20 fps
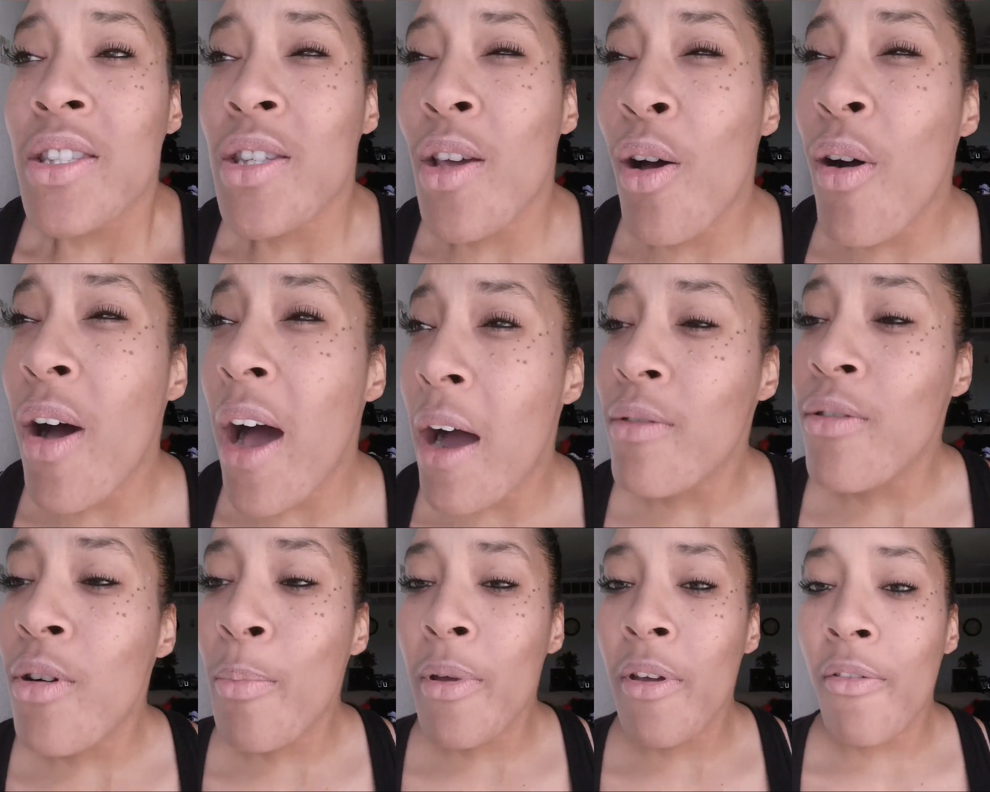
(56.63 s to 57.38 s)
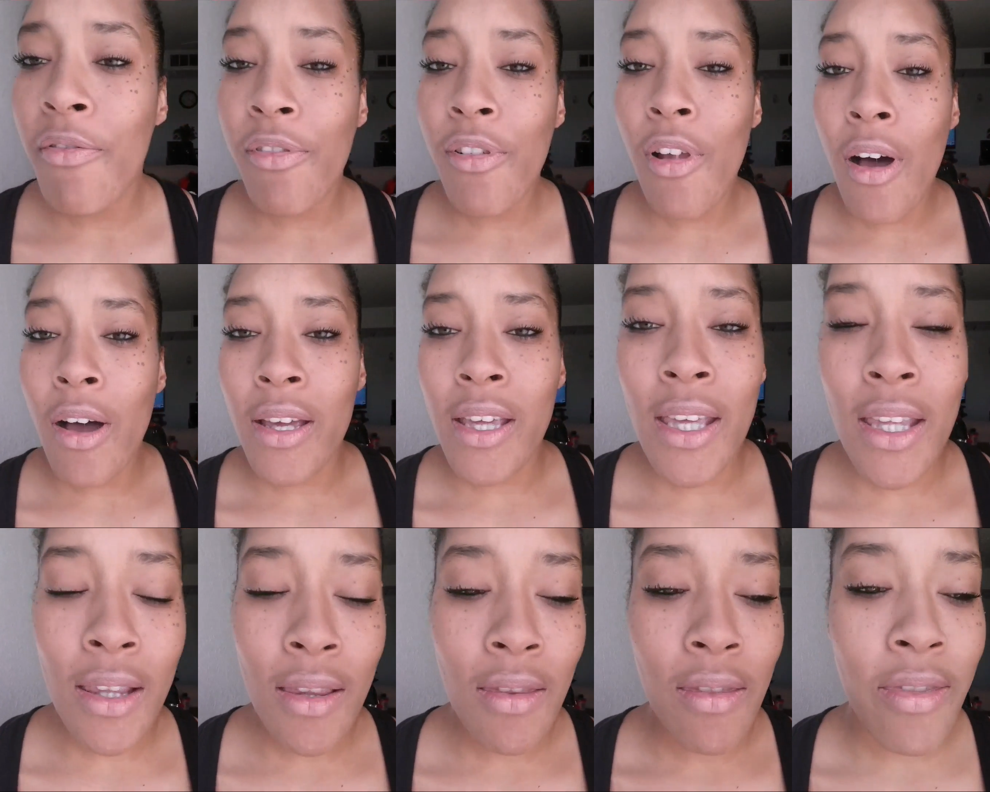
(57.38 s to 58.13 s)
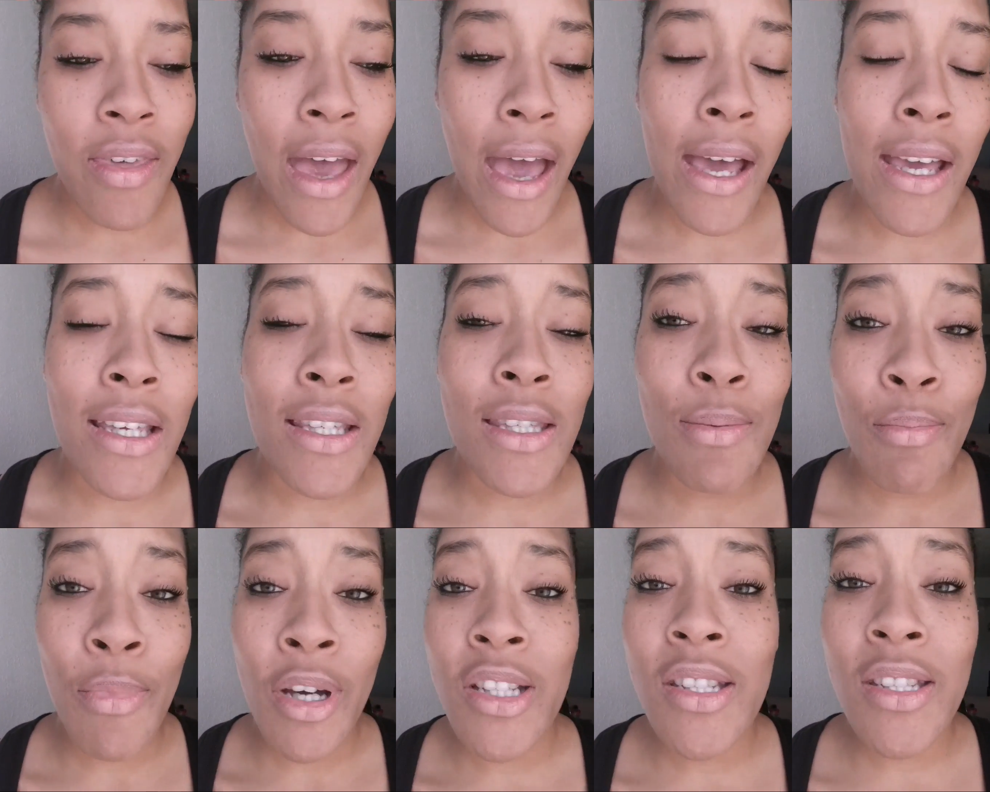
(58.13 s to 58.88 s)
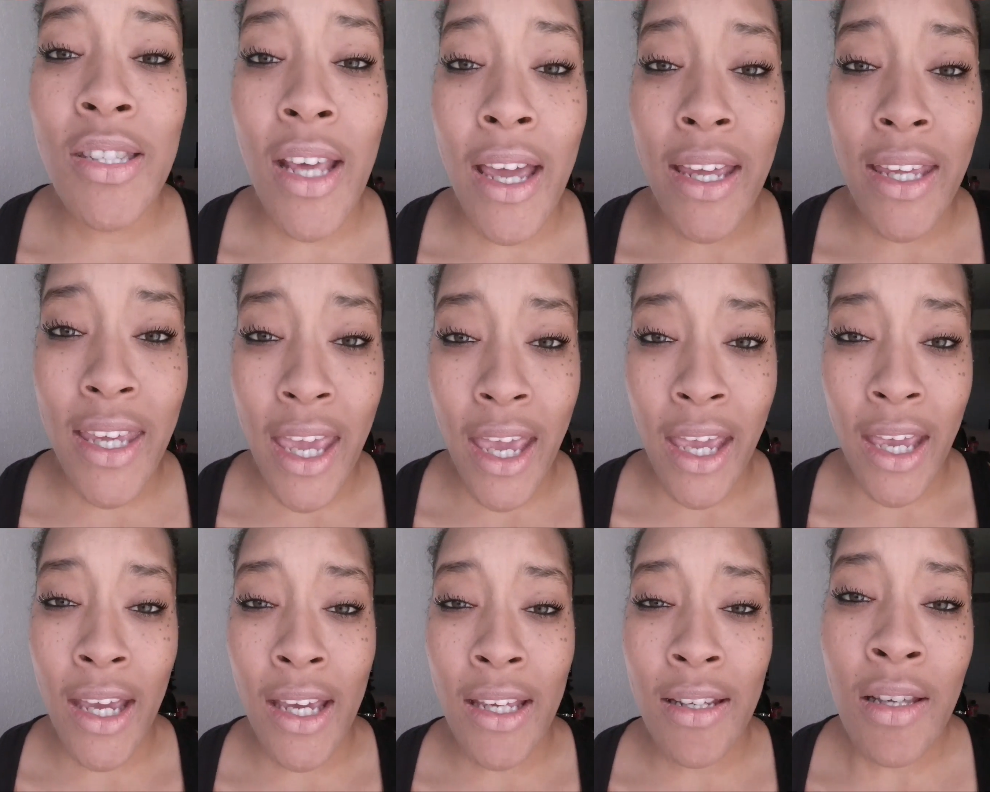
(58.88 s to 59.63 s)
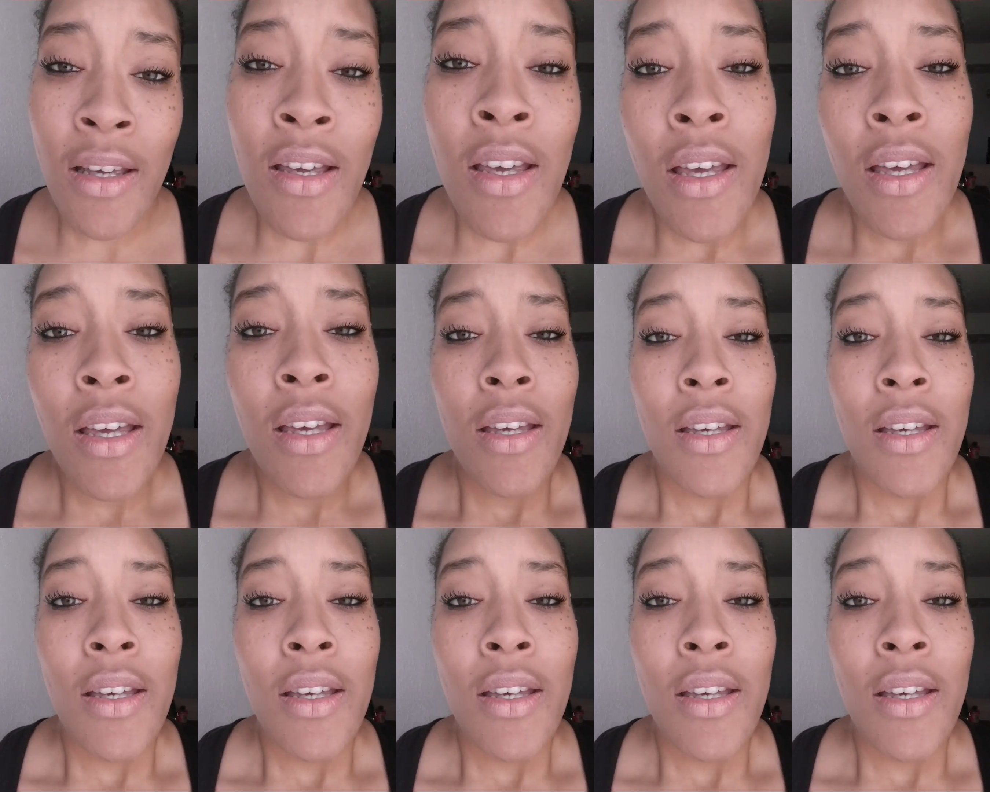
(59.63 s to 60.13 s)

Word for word: So I will be vlogging that as much as I can